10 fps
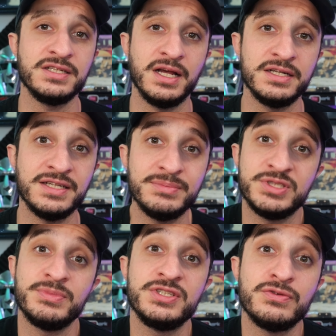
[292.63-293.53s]
A lot of
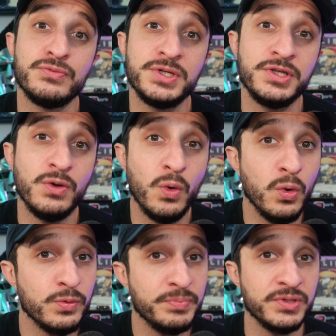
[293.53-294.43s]
times some of these are really
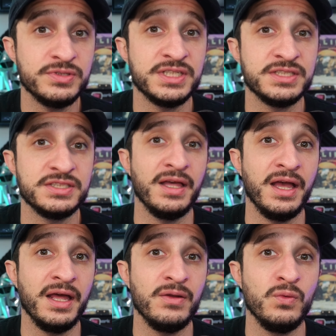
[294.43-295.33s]
old buildings
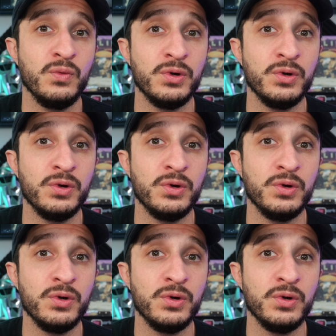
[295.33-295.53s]
that